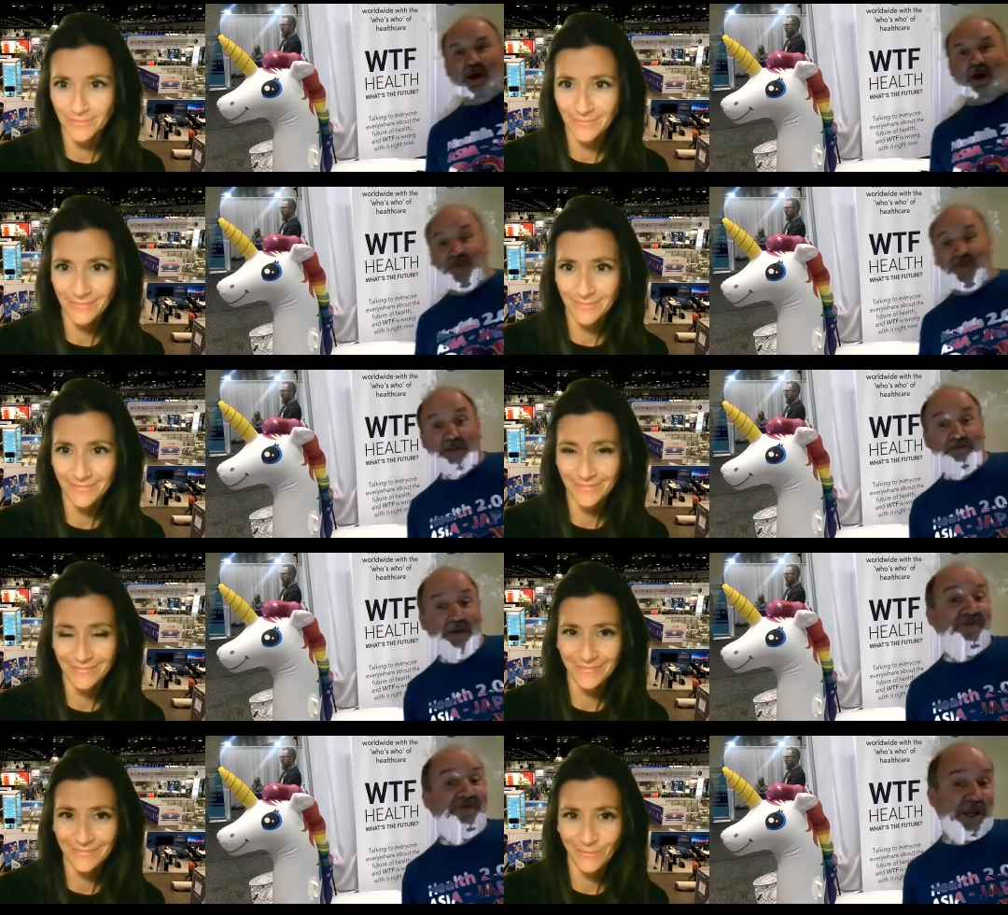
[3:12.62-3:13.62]
Speaker 1: I think the
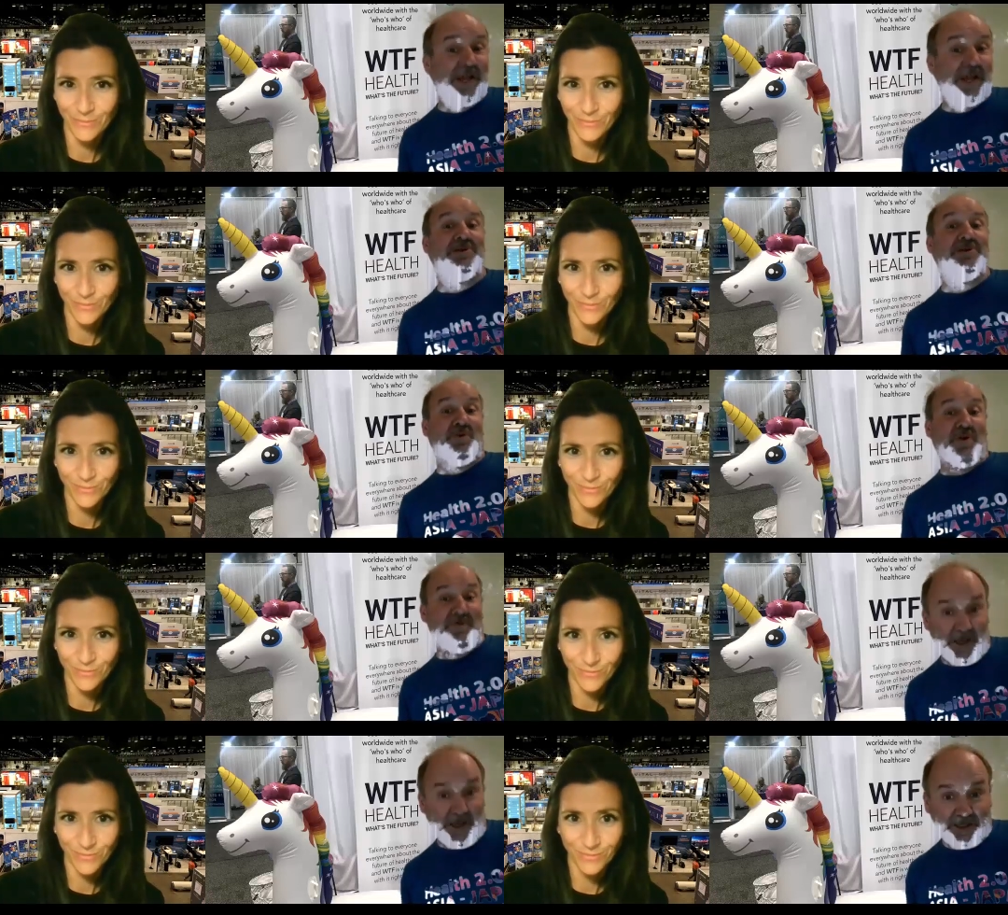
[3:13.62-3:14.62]
big funding announcement that we've
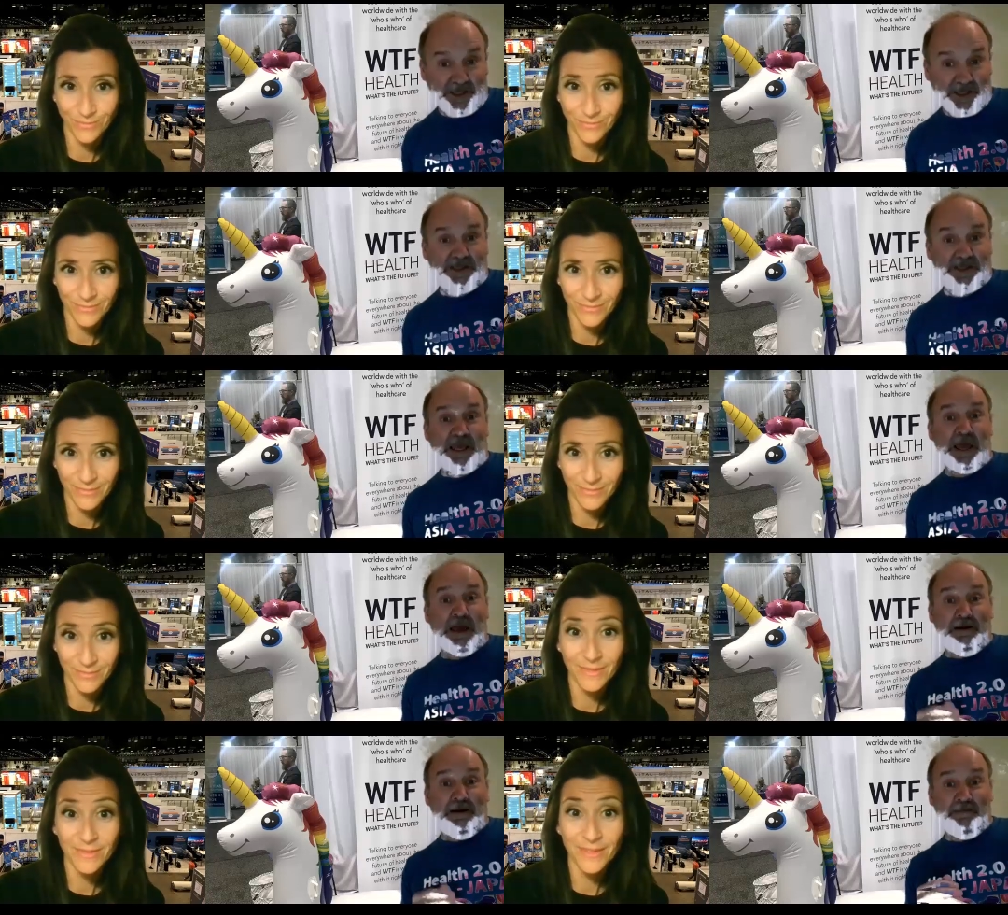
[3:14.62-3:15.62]
missed is the
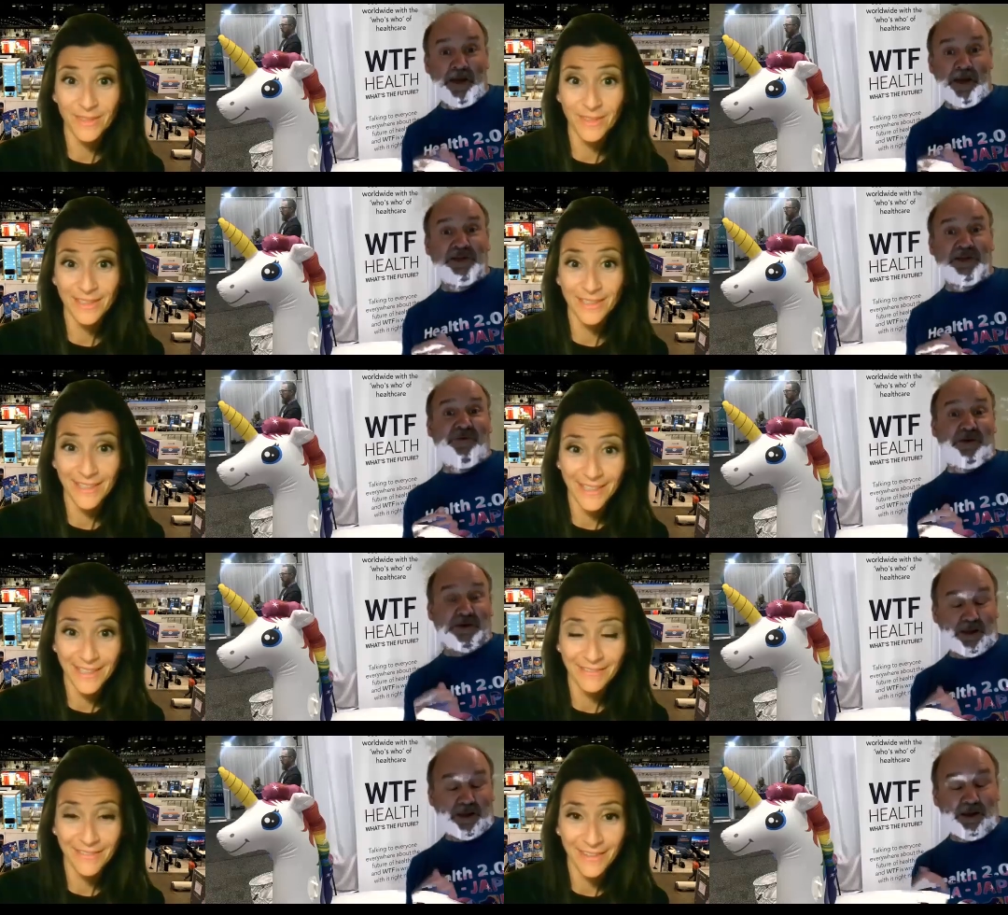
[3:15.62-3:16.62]
massive
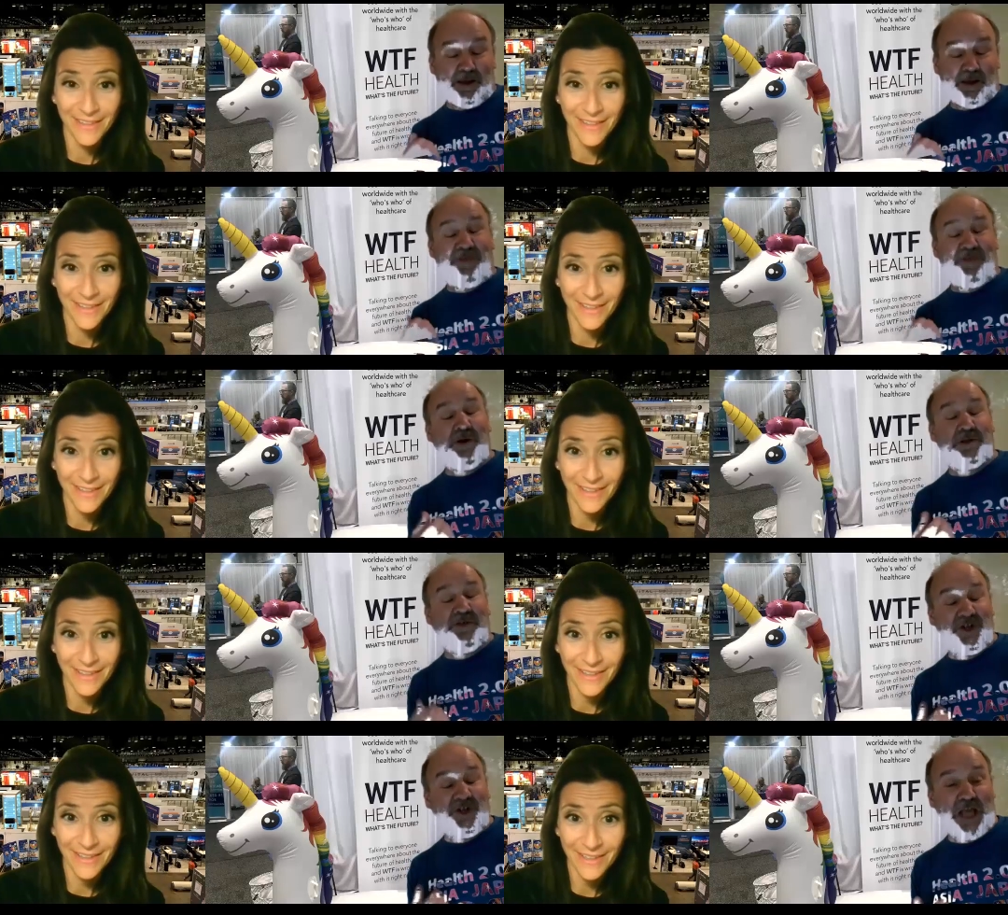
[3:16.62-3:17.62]
uh, influx
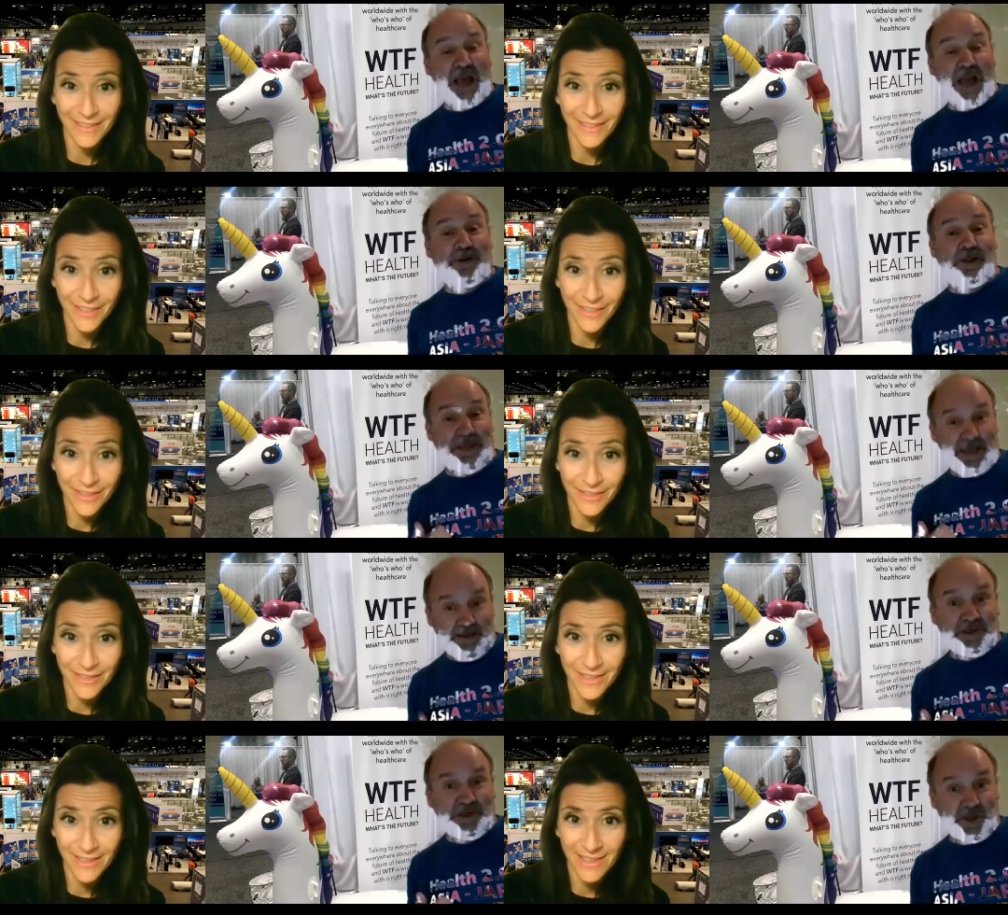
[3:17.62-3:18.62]
of venture capital that
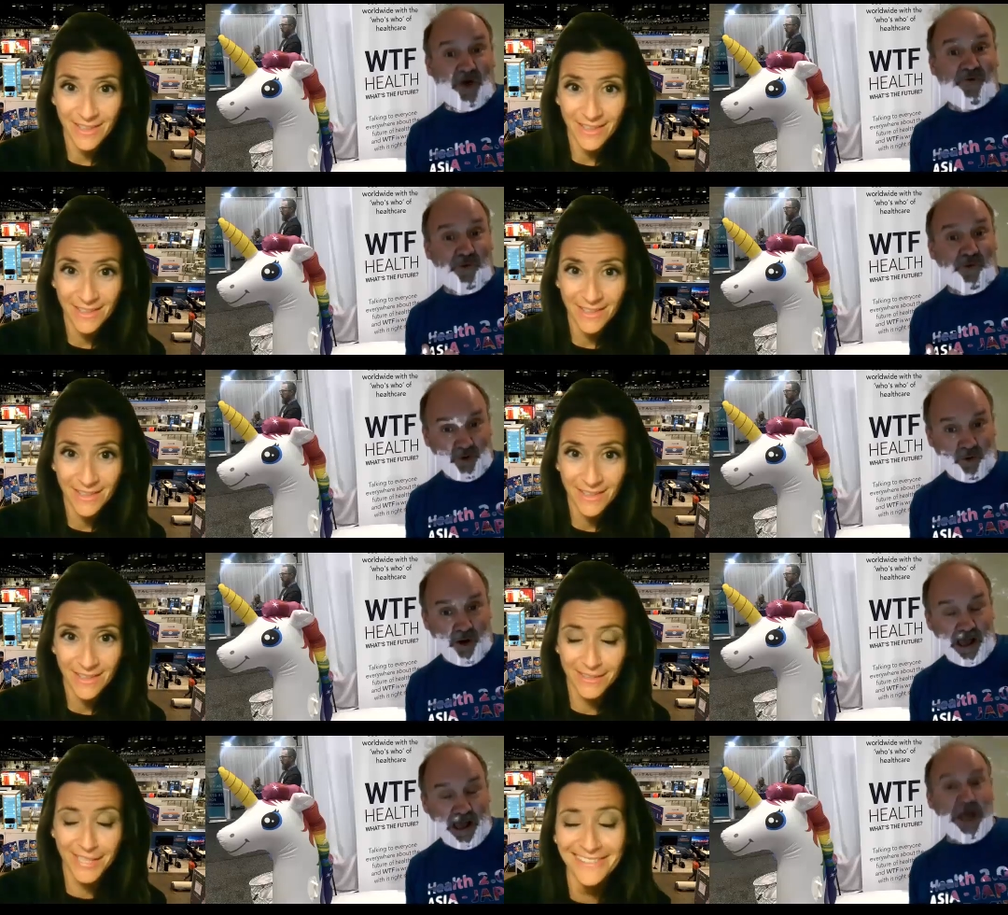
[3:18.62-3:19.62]
HIMSS itself will
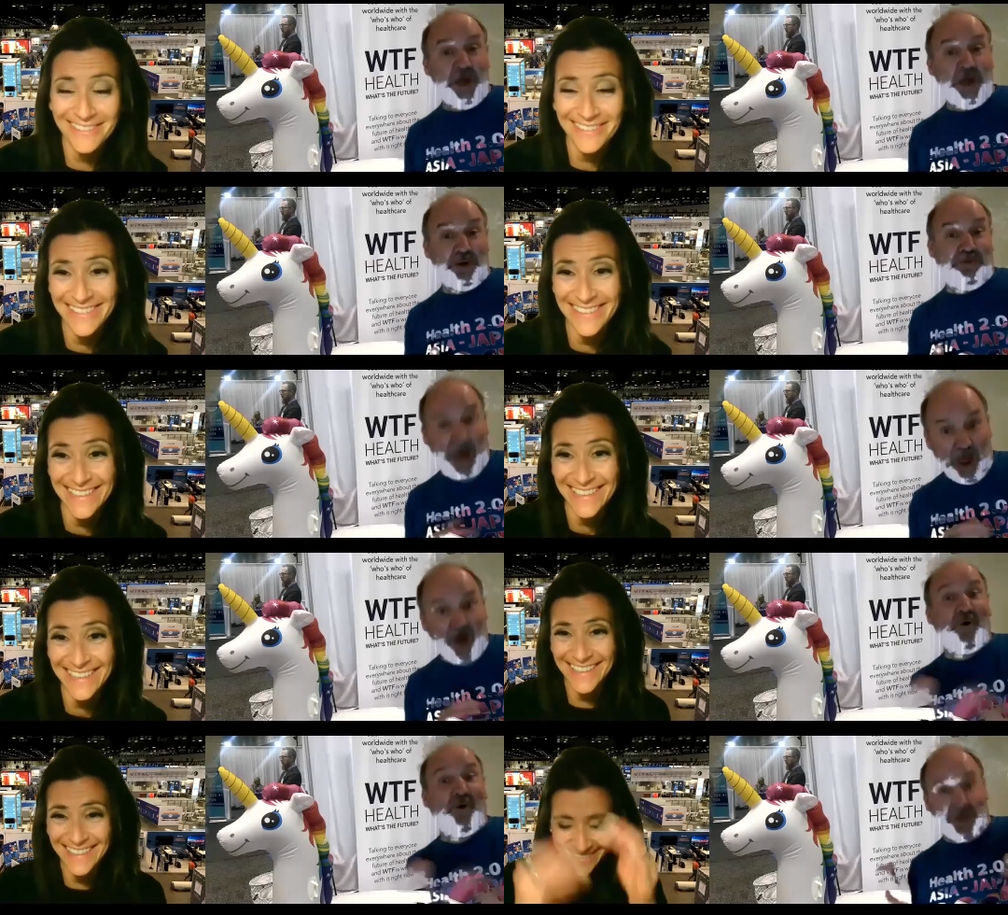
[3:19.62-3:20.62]
require in order to pay
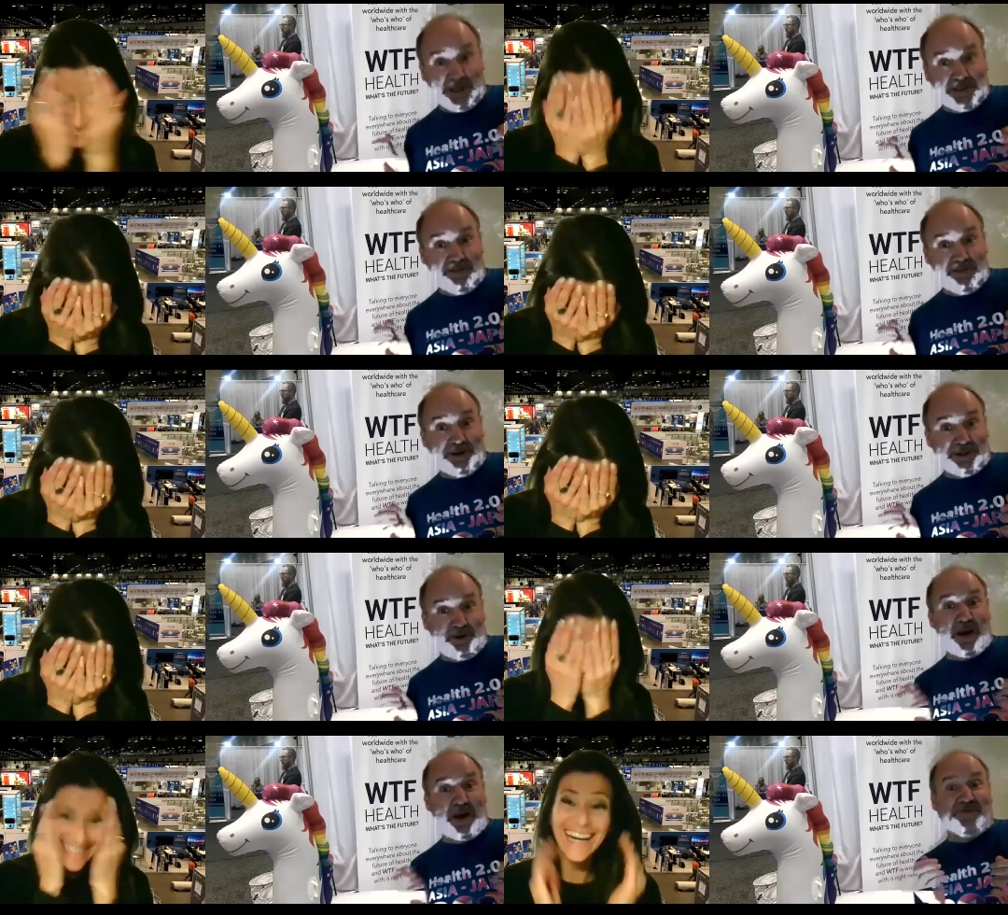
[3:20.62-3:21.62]
off all the exhibitors who
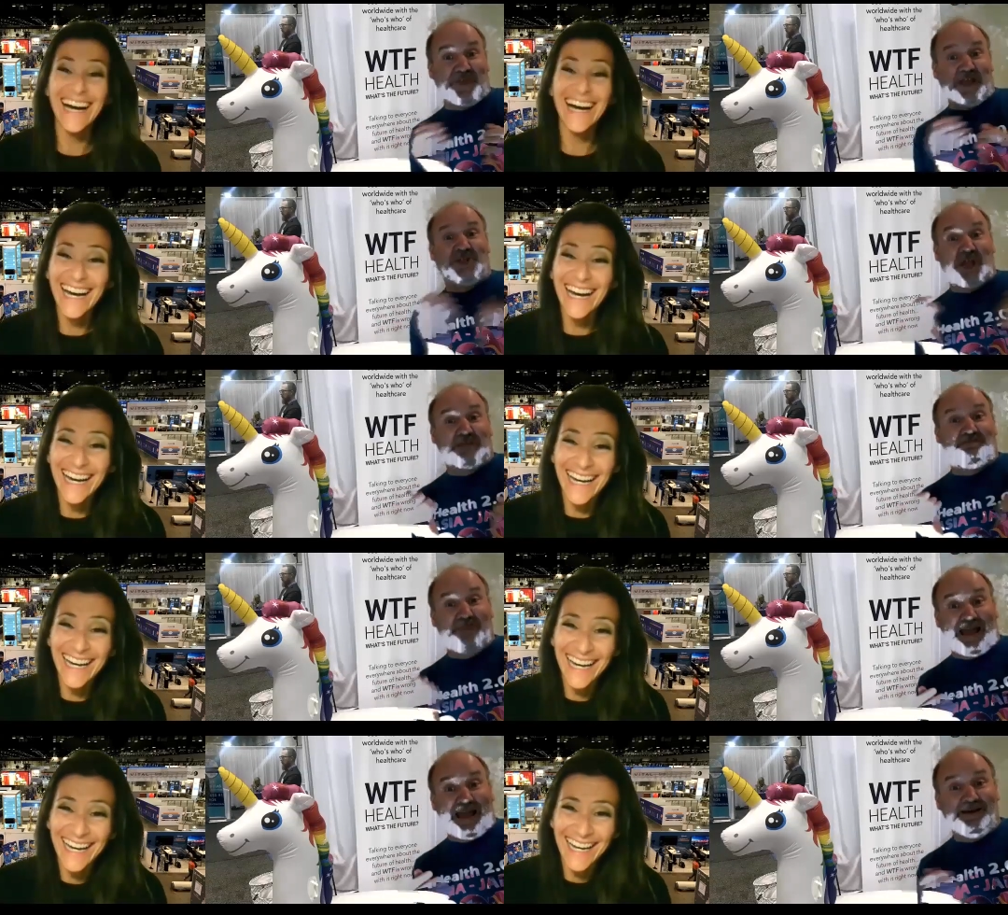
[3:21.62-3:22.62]
are waiting for their checks
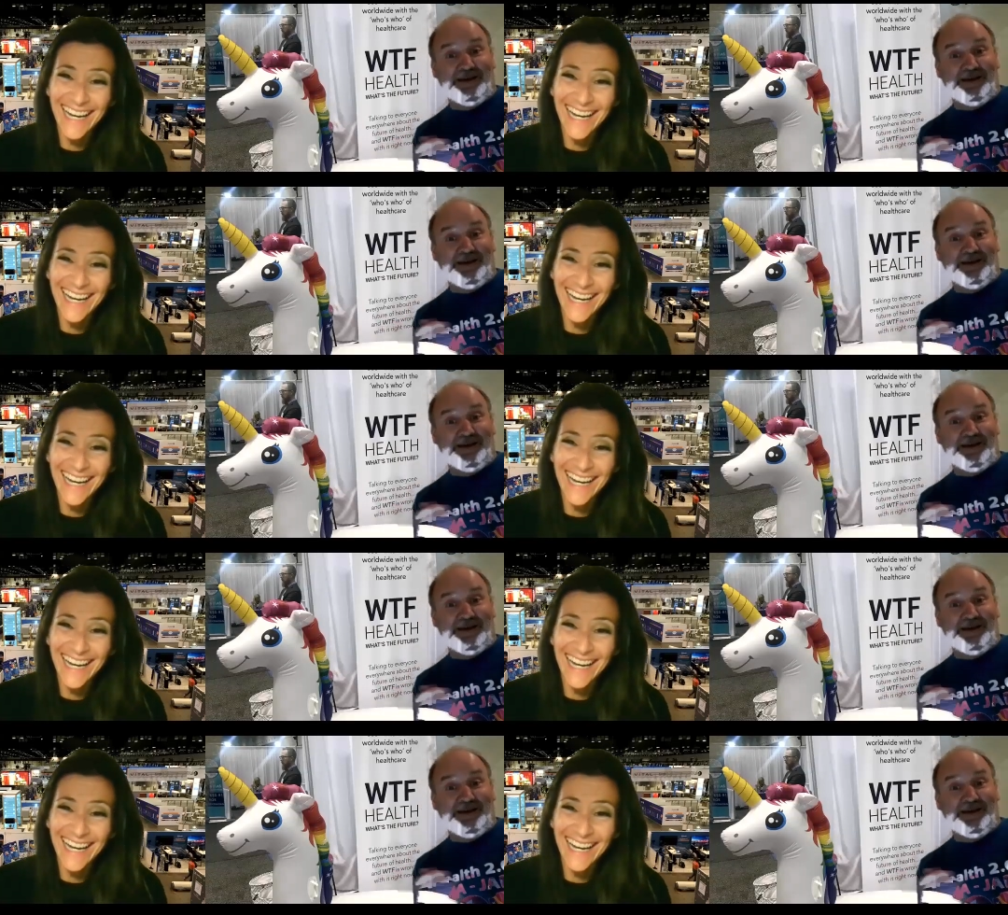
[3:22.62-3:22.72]
back.